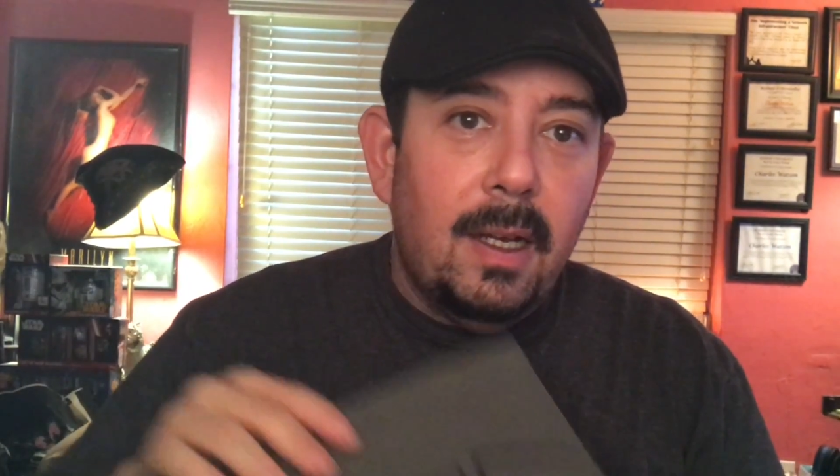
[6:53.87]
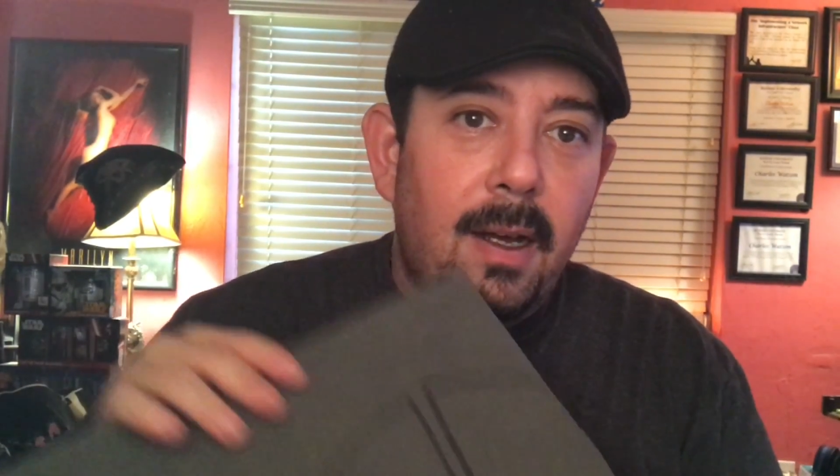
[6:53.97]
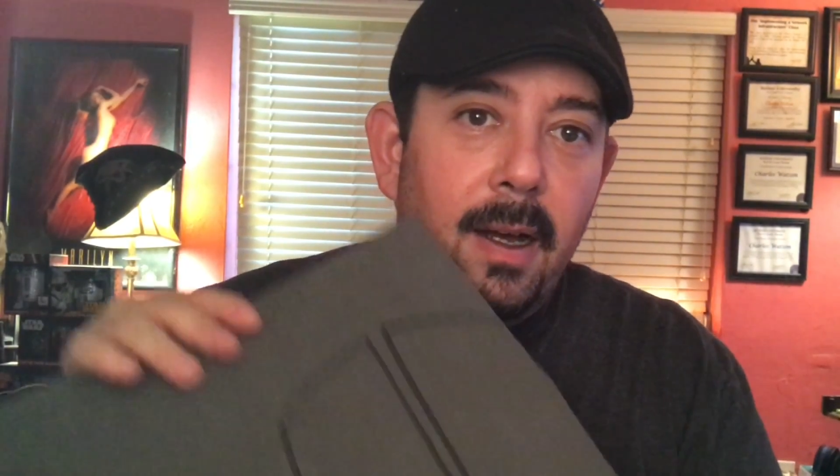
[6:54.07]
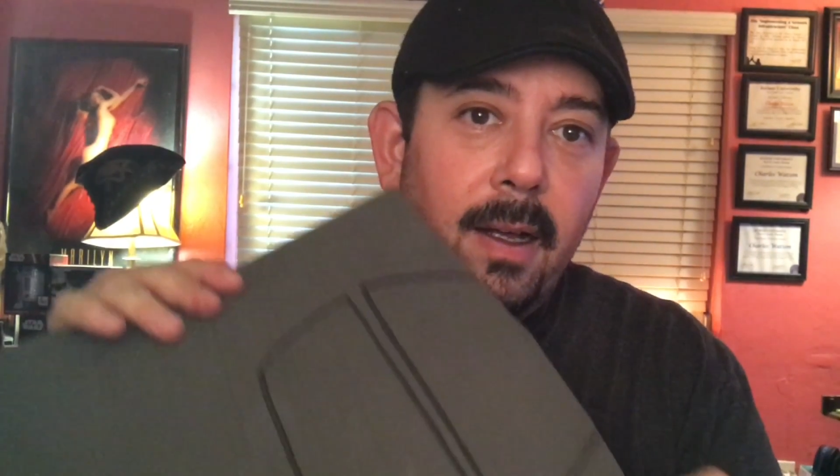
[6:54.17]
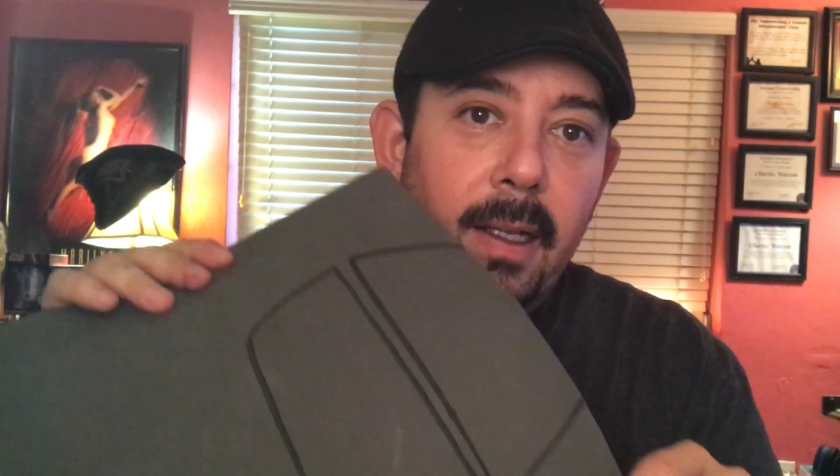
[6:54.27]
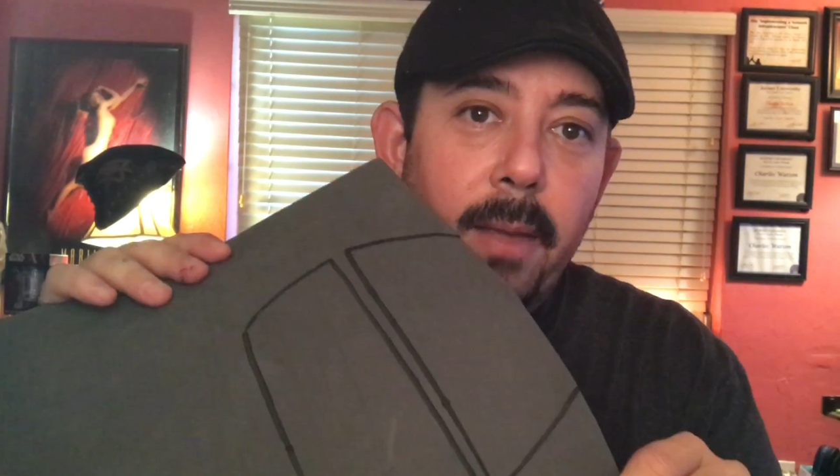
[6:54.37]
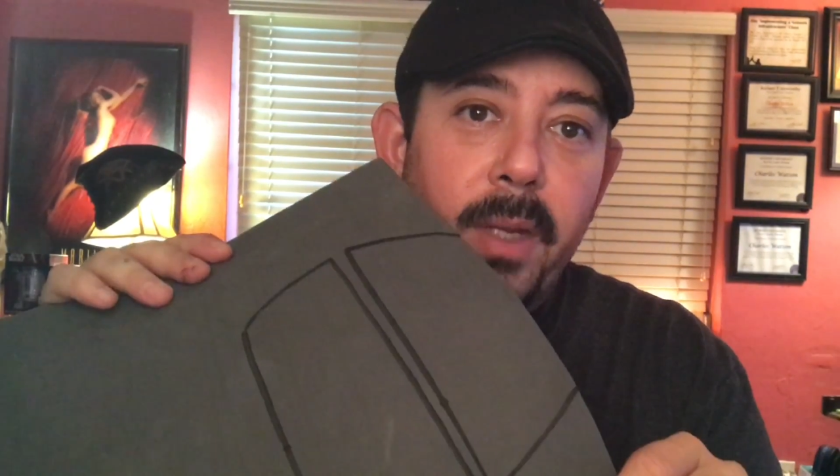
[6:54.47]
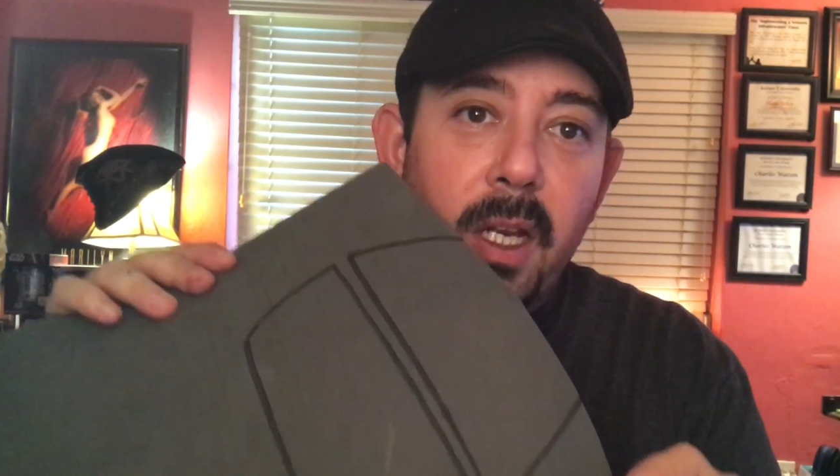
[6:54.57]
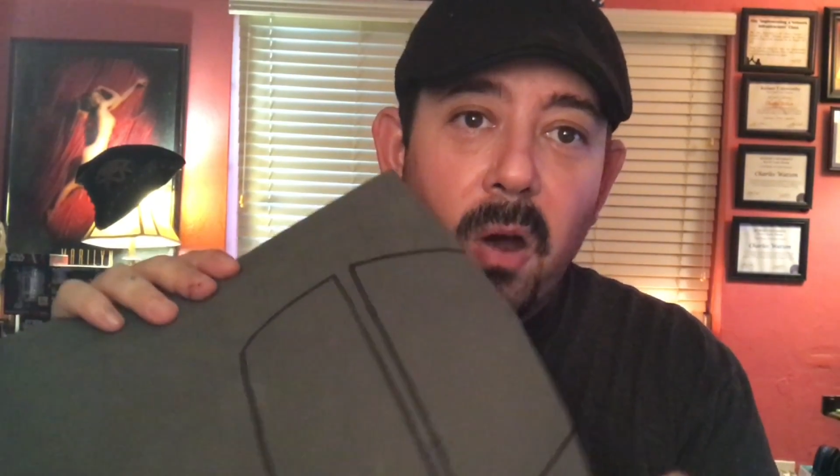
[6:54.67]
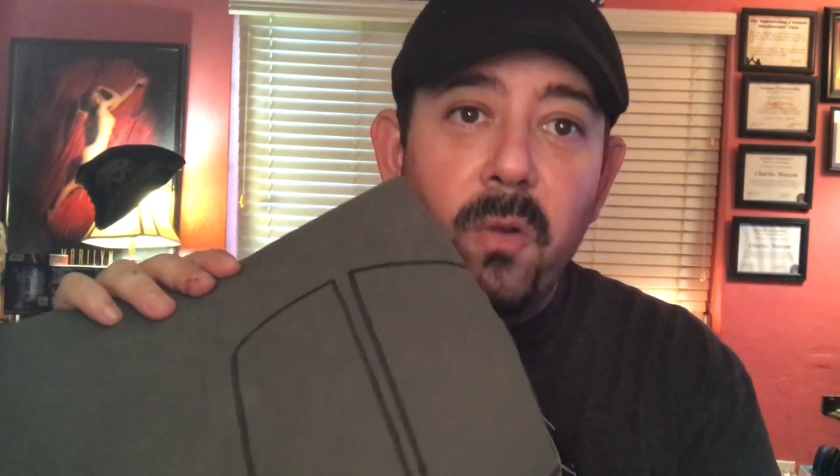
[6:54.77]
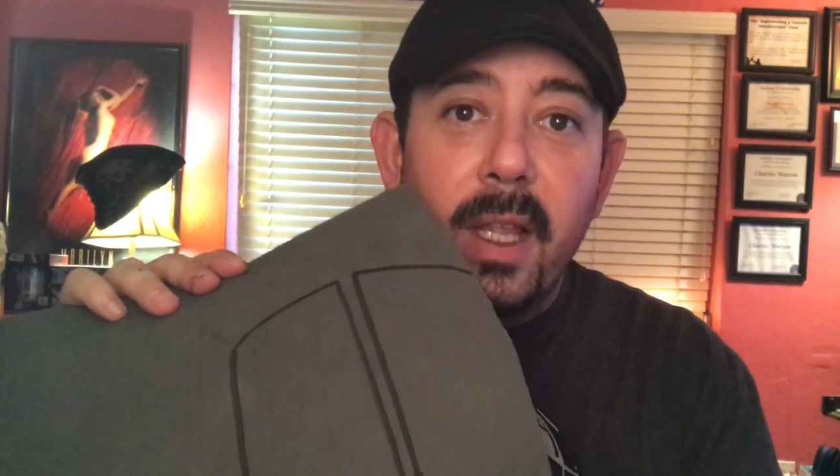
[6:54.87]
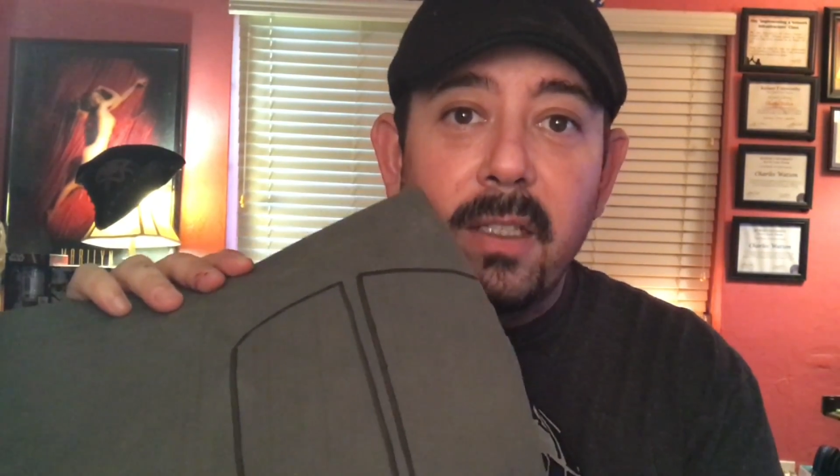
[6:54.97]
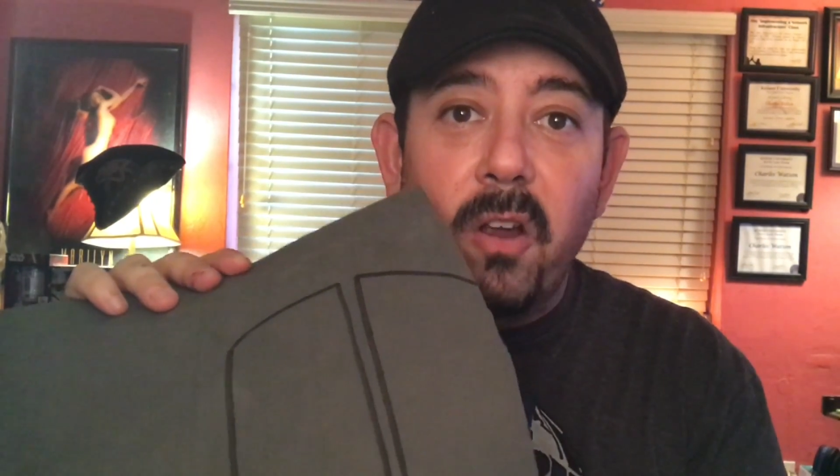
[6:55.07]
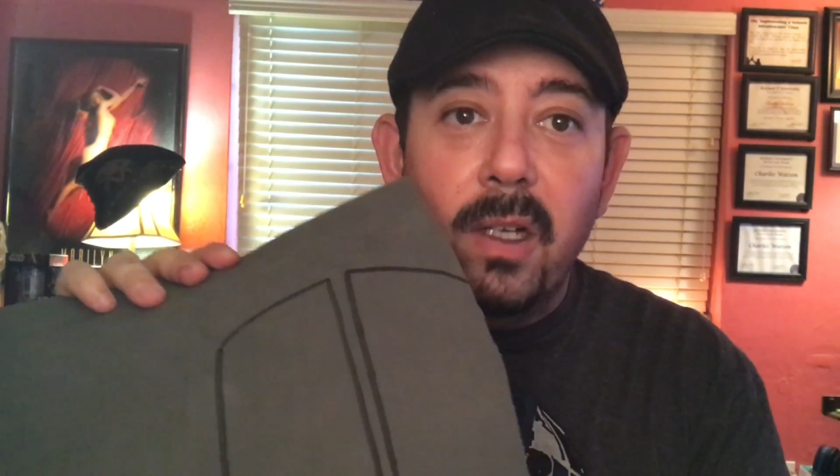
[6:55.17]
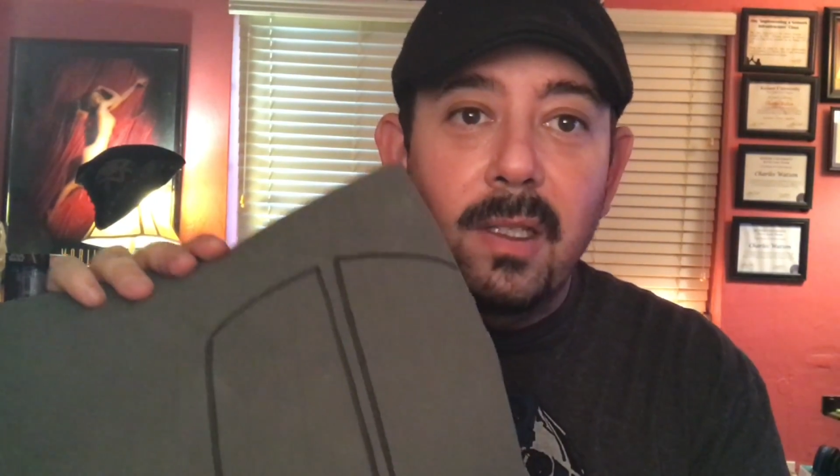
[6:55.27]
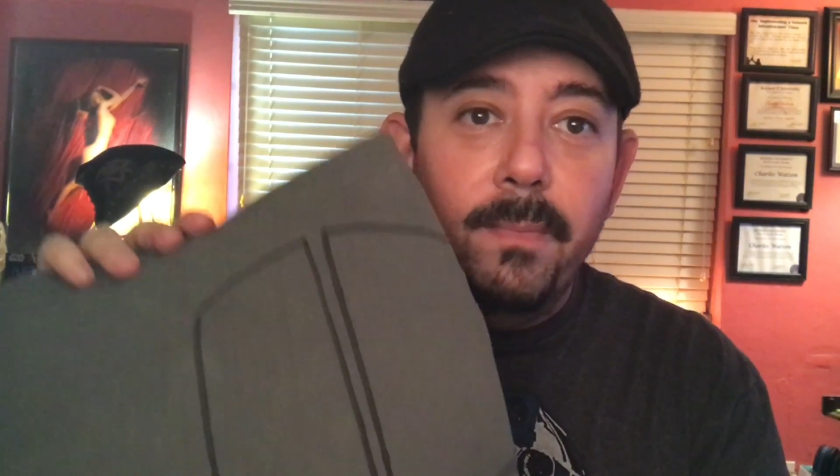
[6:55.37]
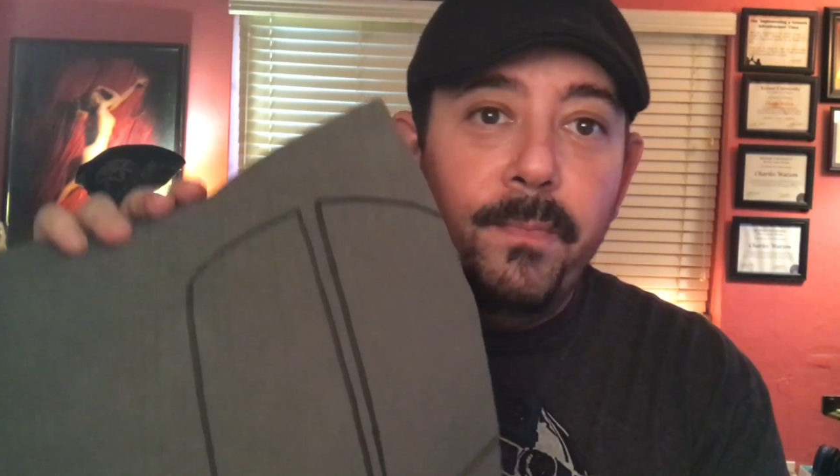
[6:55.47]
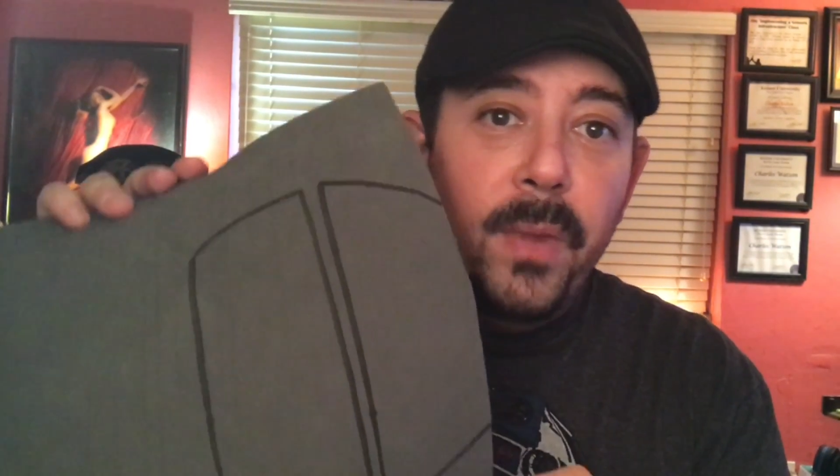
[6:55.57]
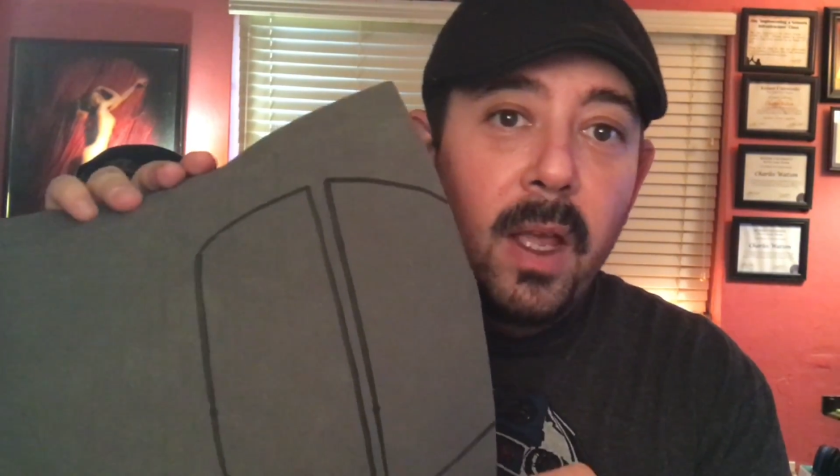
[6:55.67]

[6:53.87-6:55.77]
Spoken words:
let me know, that's awesome.